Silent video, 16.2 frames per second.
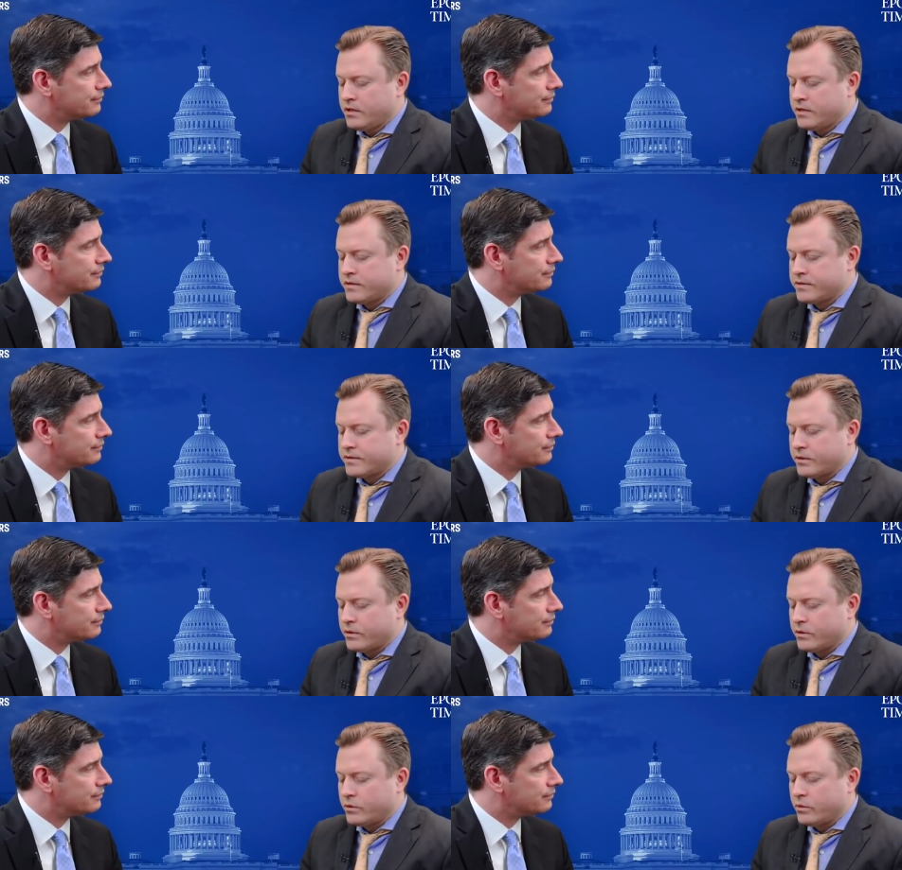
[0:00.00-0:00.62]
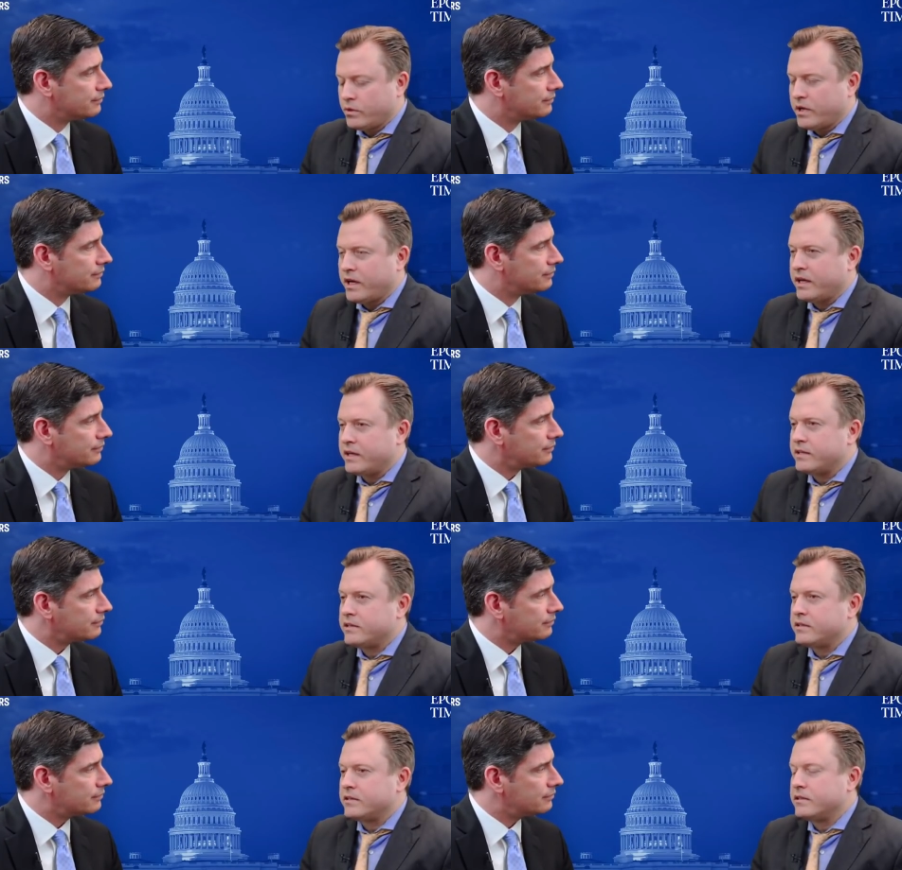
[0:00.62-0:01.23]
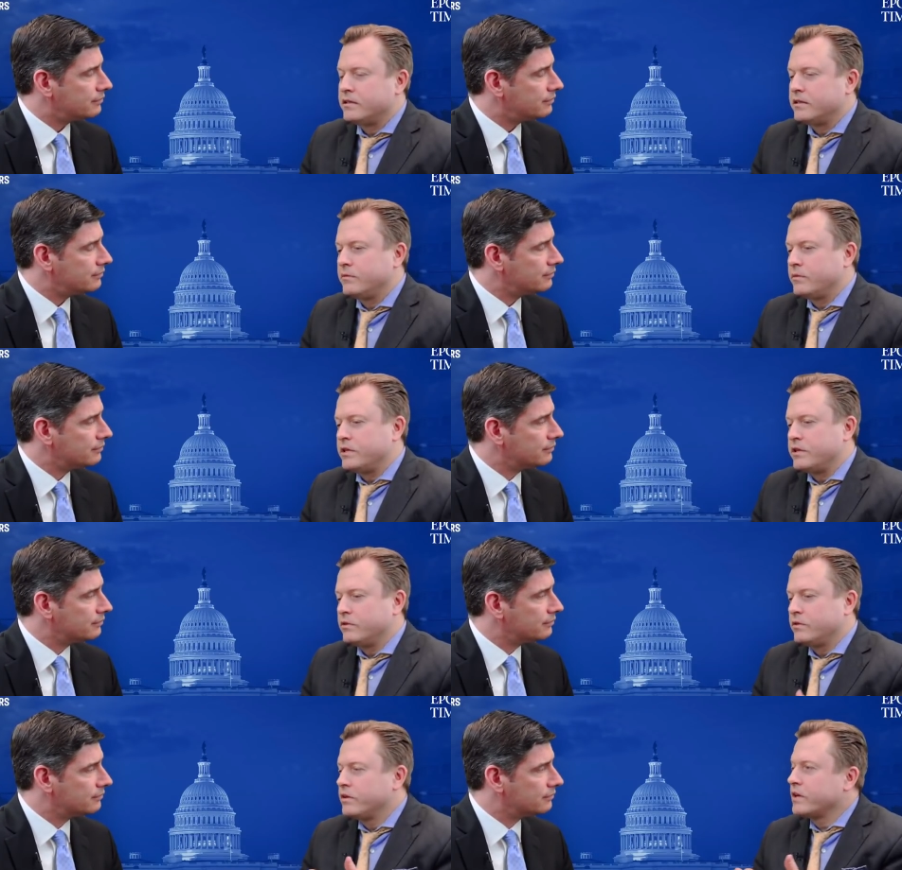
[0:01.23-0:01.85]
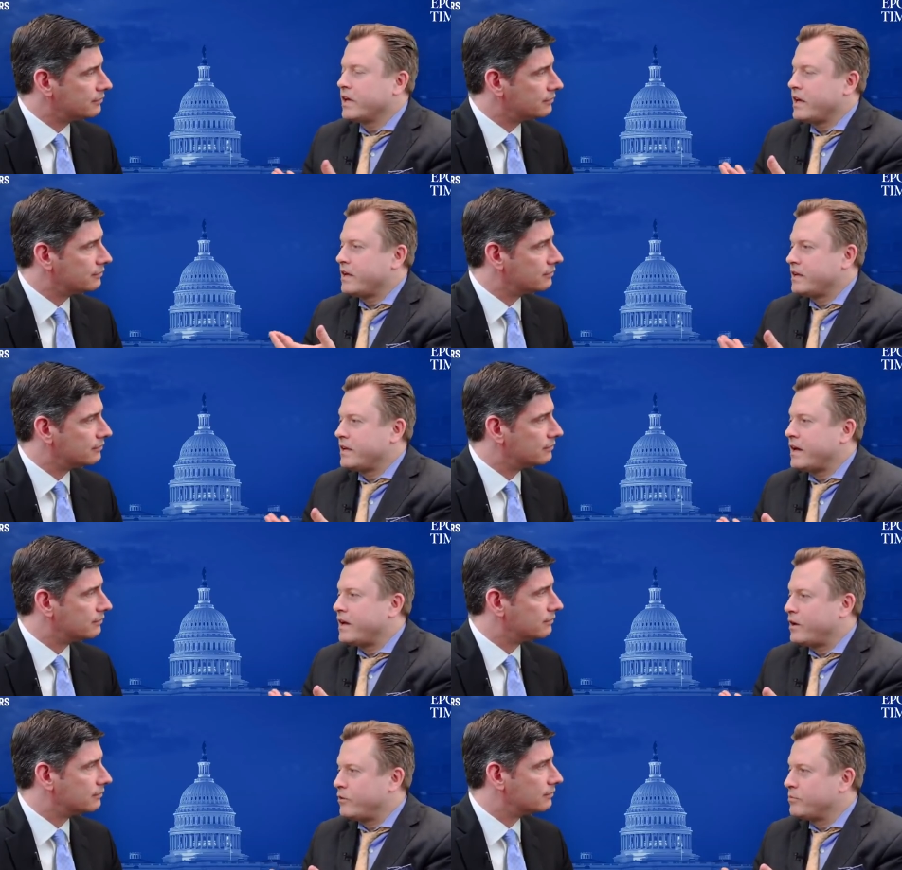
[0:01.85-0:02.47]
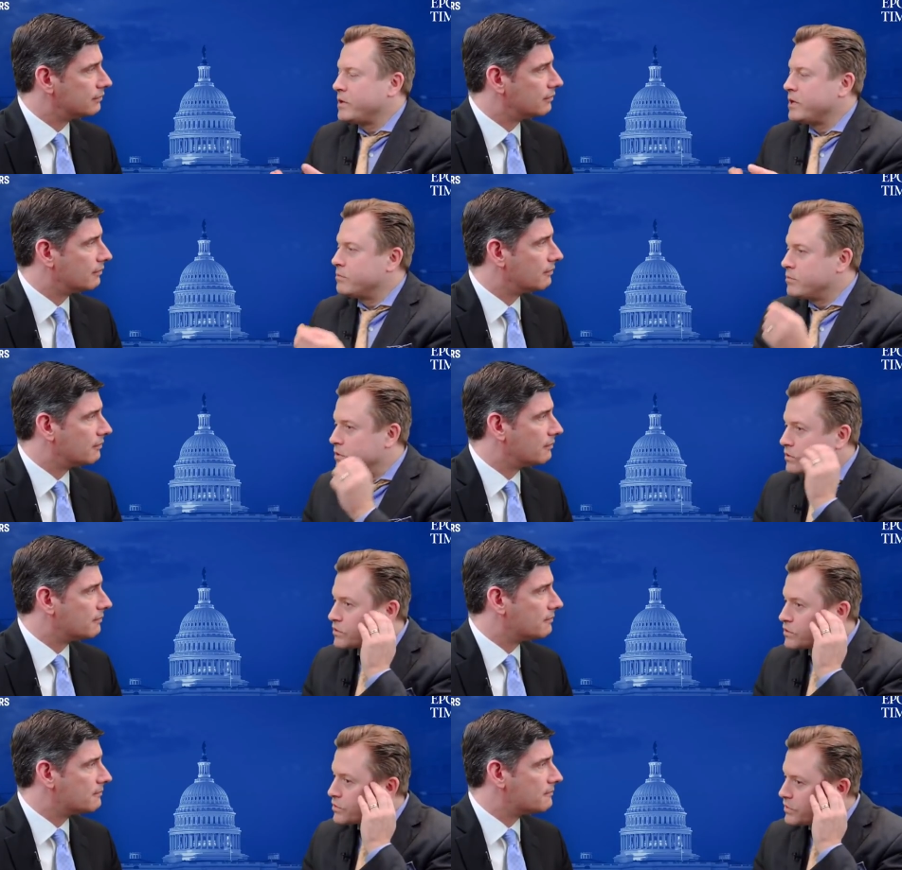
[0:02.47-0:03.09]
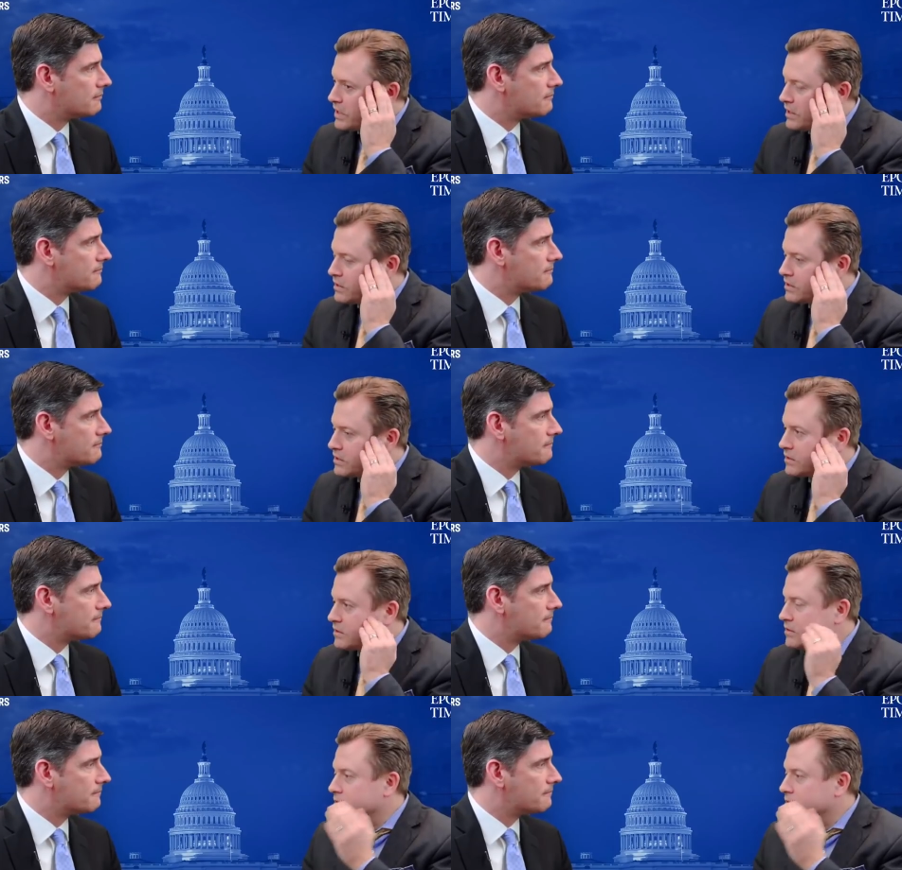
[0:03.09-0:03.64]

Speaker 1: So, and when you look at how people treat,